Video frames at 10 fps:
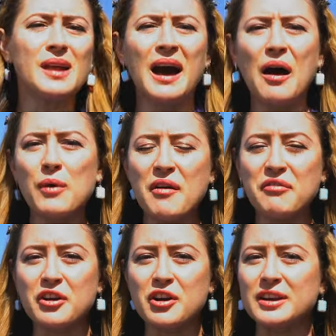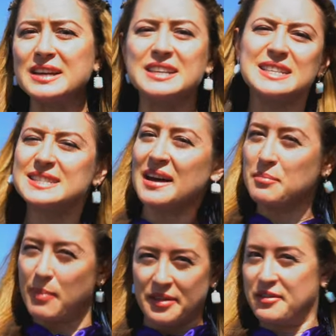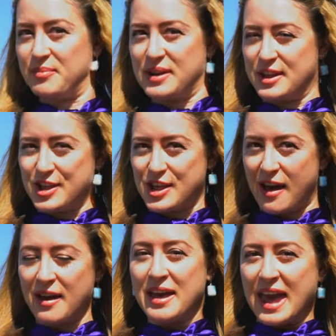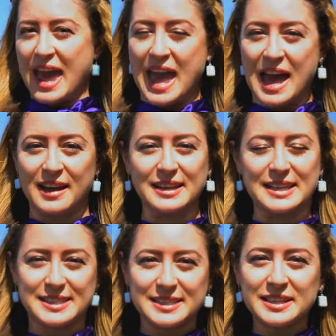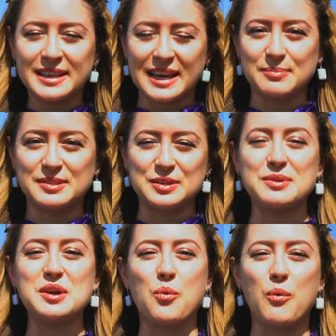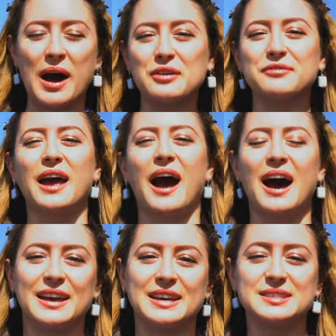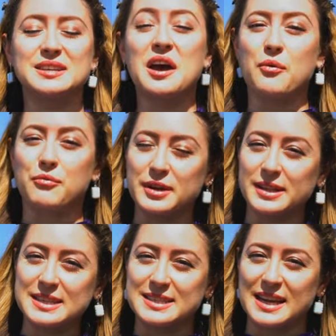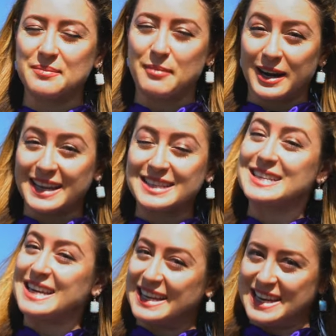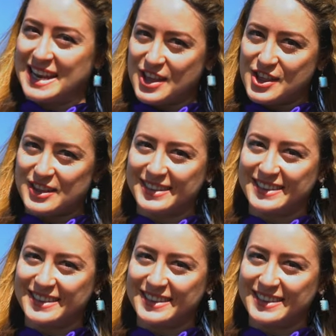However, it does not bother Benicia and it still keeps to be one of the highest real estate markets in the nation.